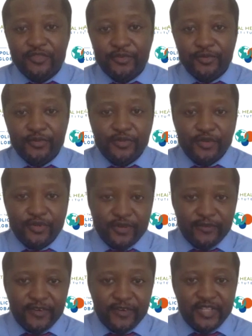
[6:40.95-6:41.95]
through donor
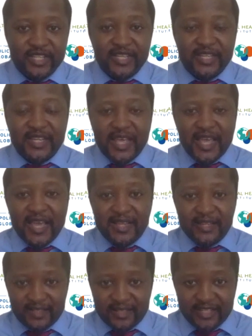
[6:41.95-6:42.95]
funding
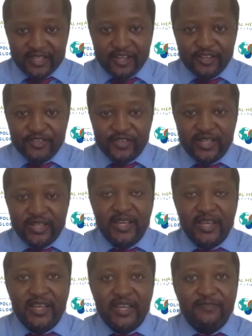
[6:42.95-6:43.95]
and in-country
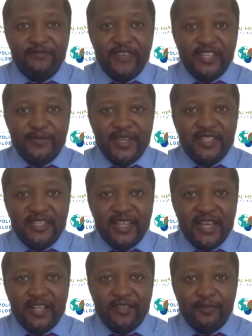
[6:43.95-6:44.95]
investments in
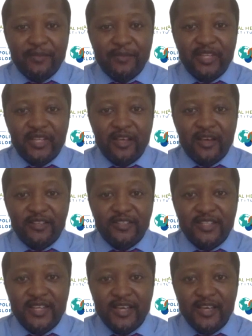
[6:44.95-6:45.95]
health might be lost